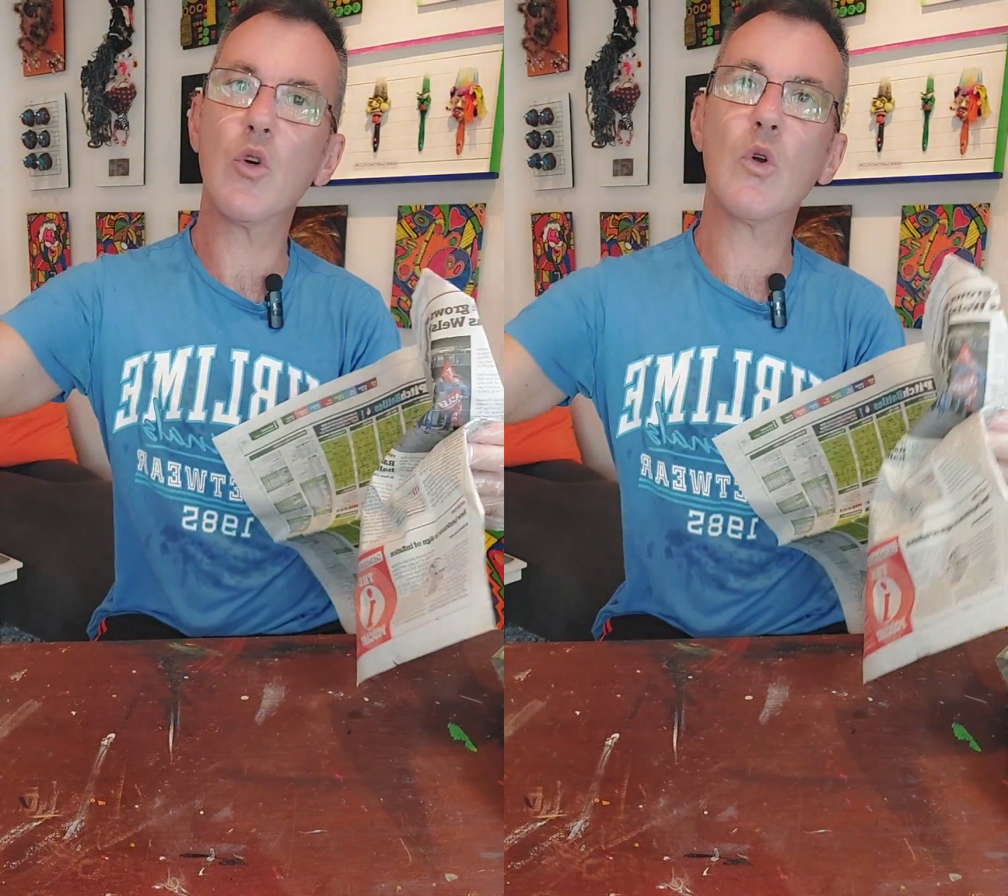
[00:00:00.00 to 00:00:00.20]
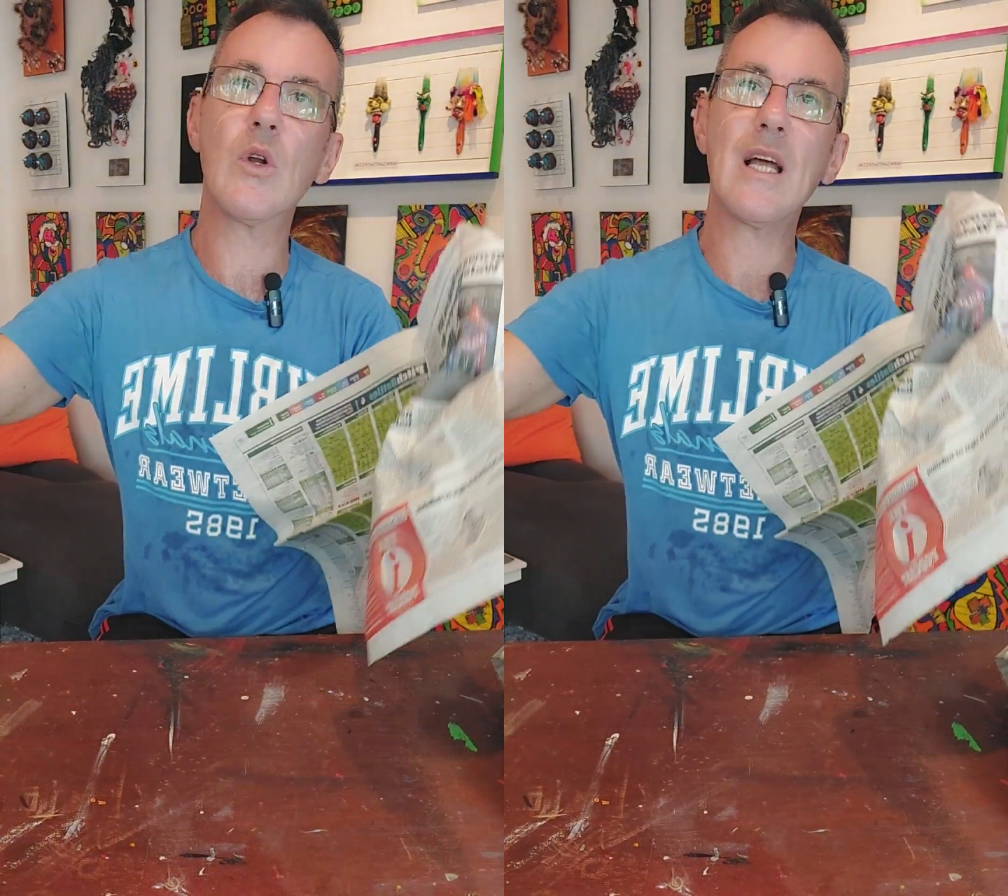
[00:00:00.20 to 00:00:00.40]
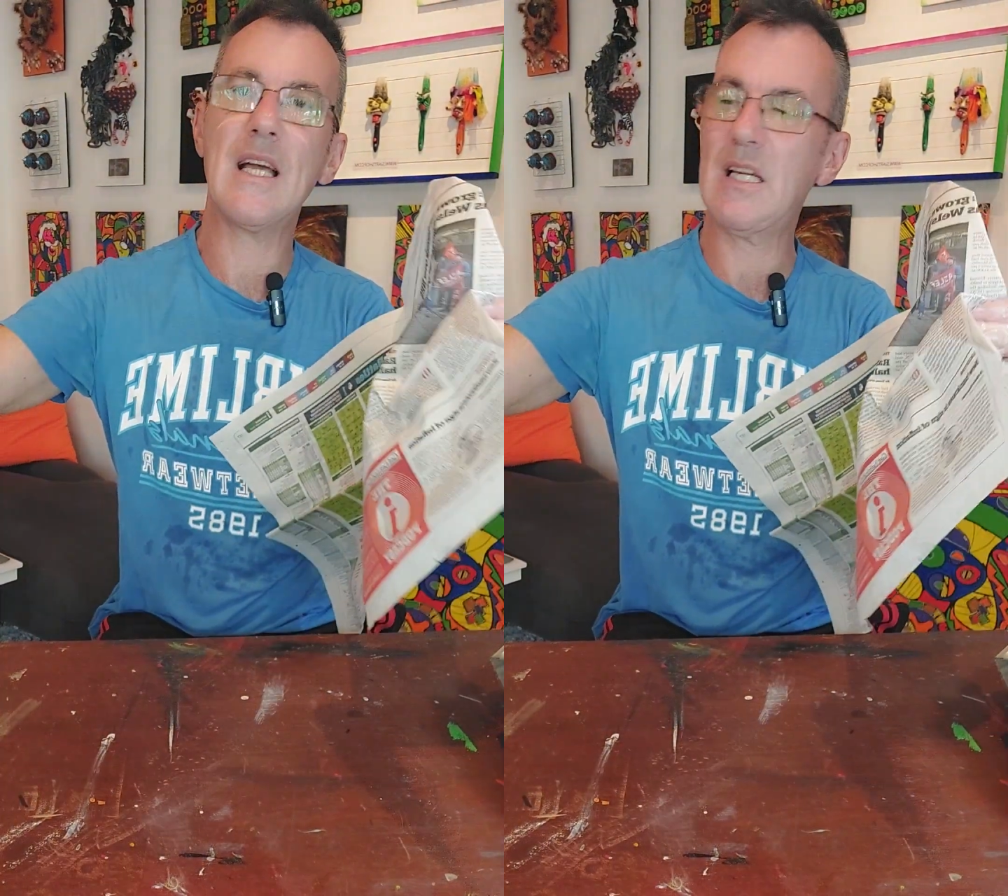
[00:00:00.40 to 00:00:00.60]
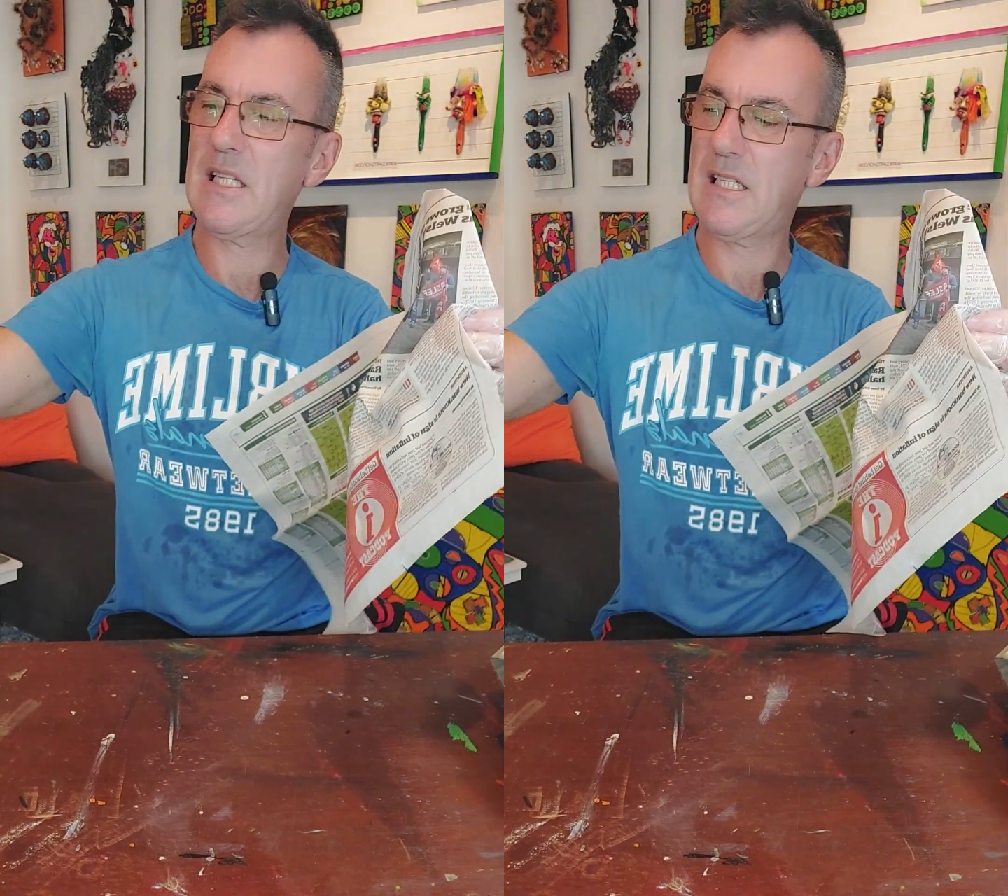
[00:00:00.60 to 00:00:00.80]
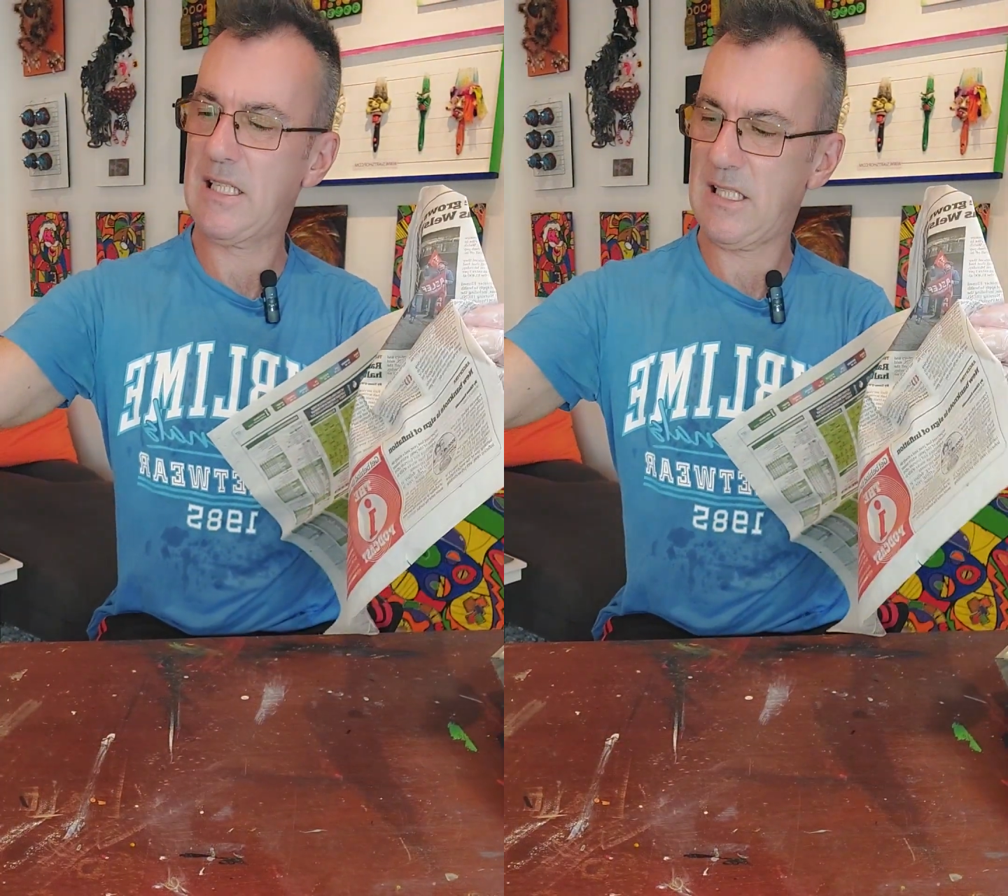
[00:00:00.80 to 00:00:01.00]
your
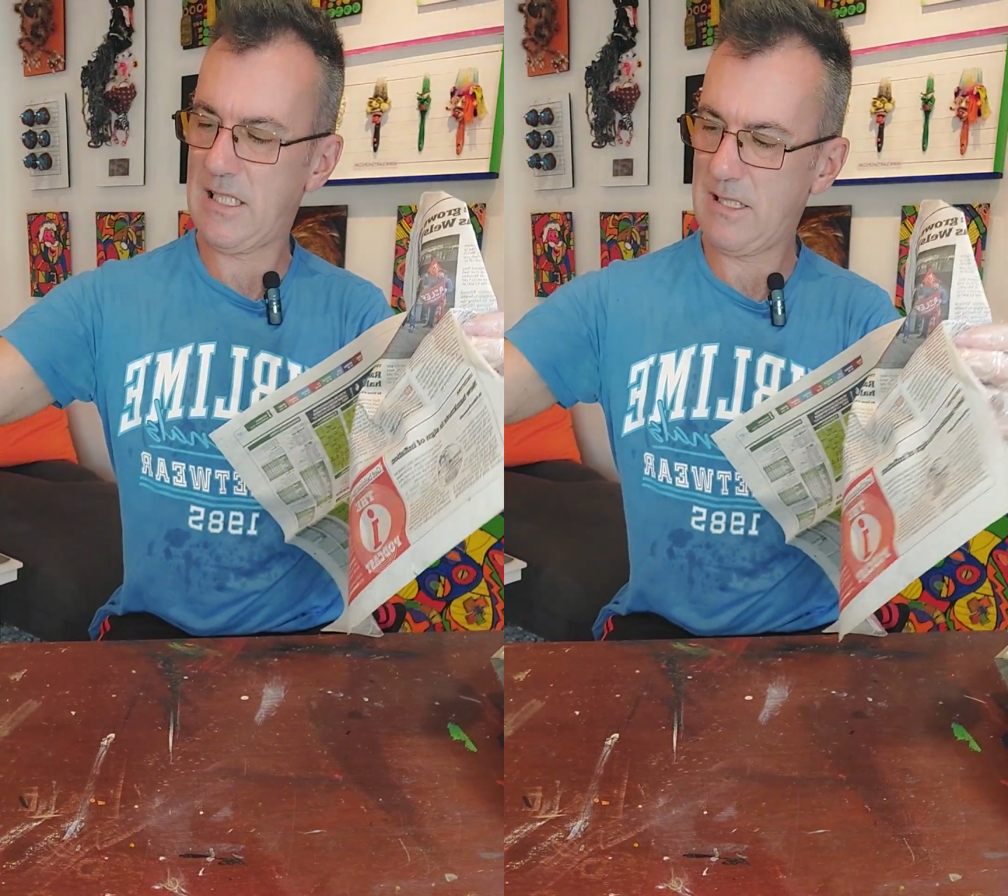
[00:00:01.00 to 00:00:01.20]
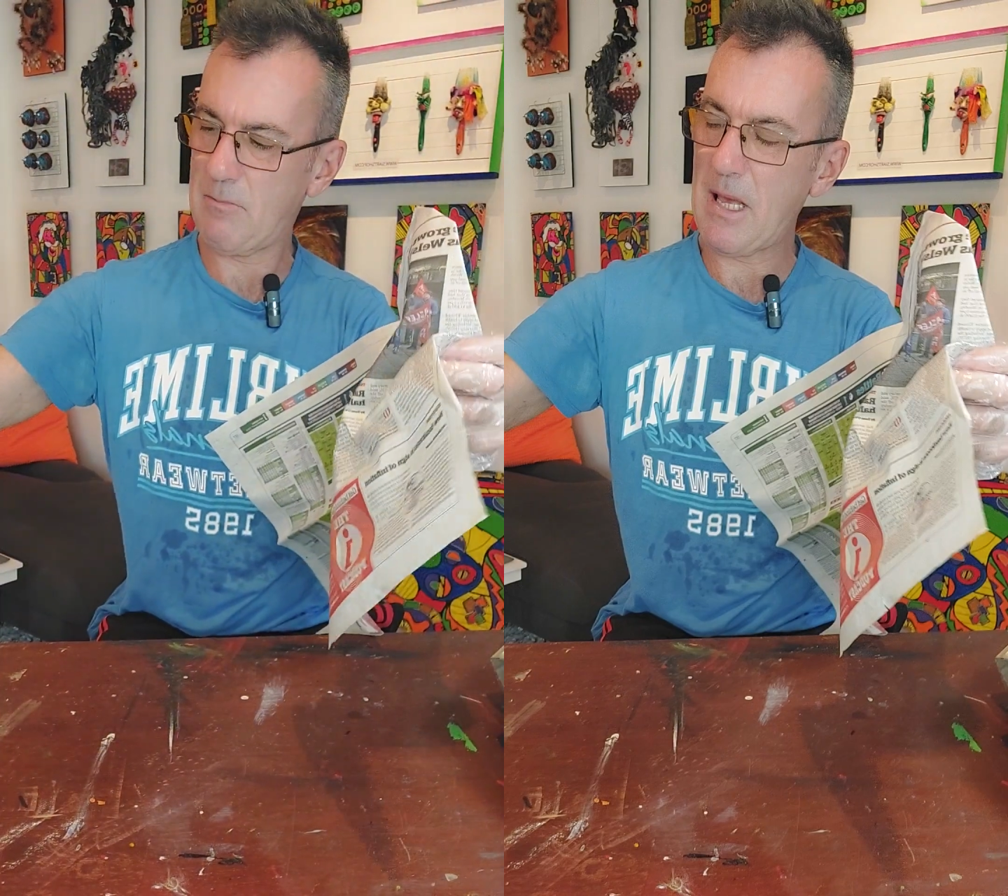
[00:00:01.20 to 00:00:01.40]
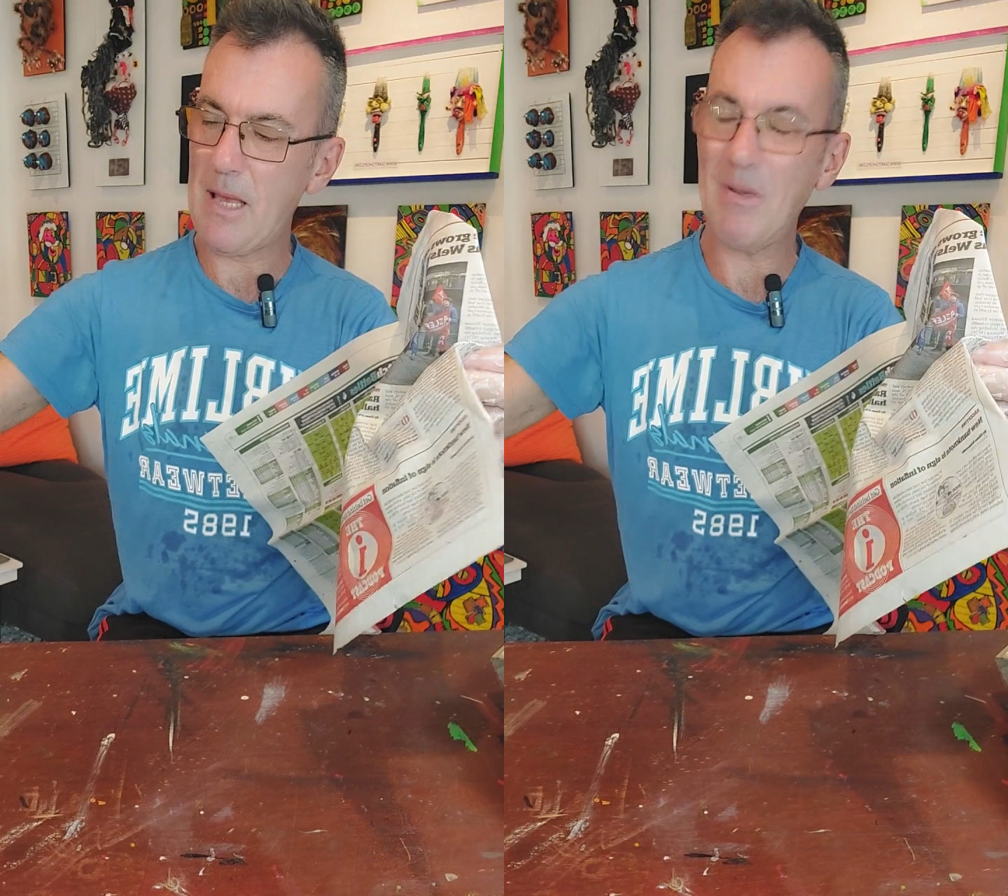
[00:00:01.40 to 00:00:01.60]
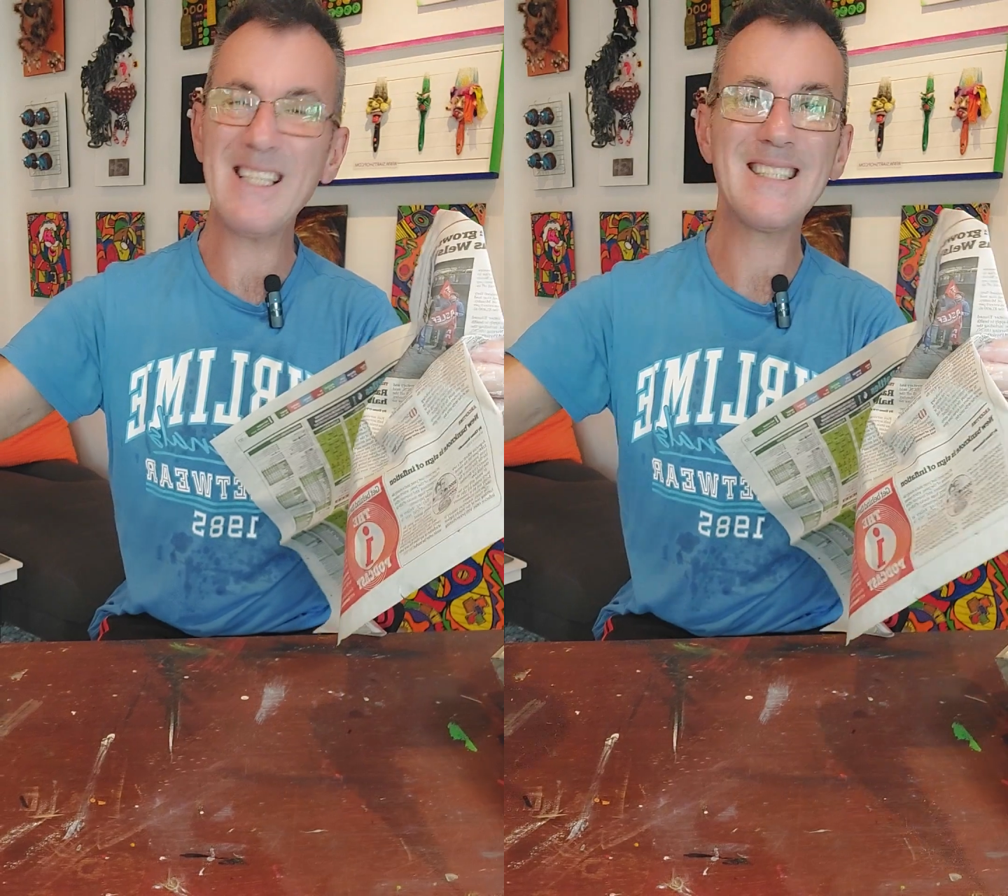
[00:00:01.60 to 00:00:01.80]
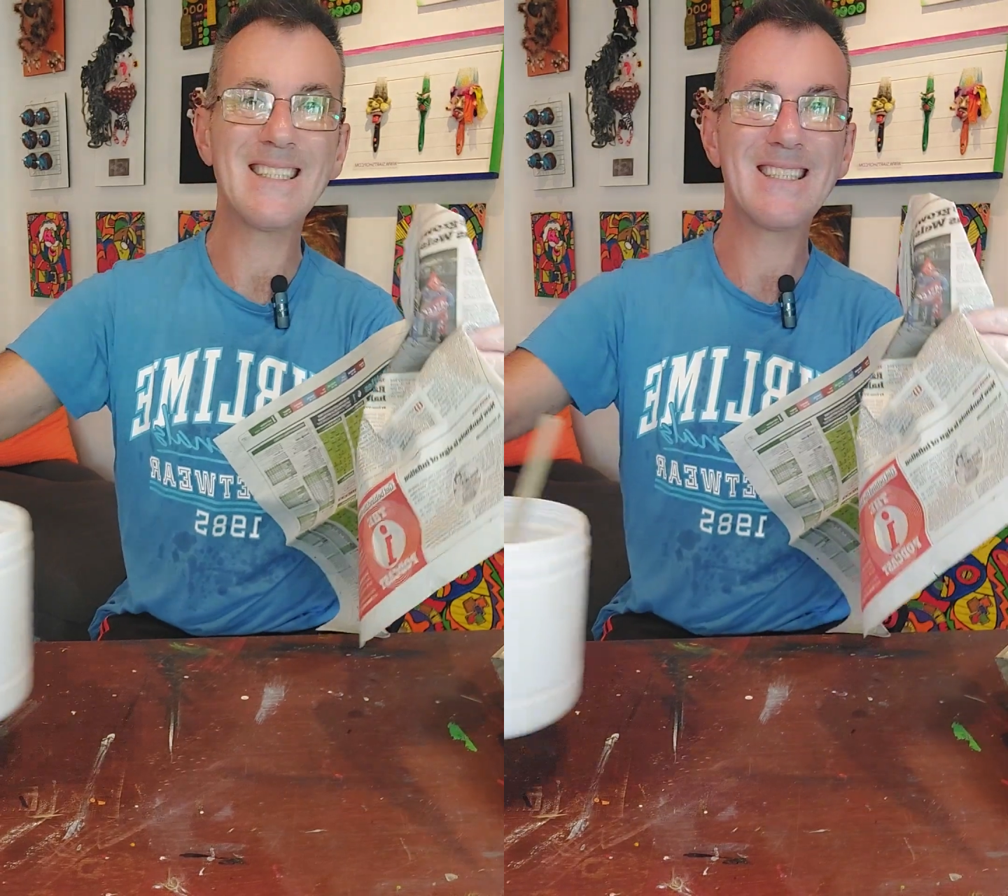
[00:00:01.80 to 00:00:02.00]
paper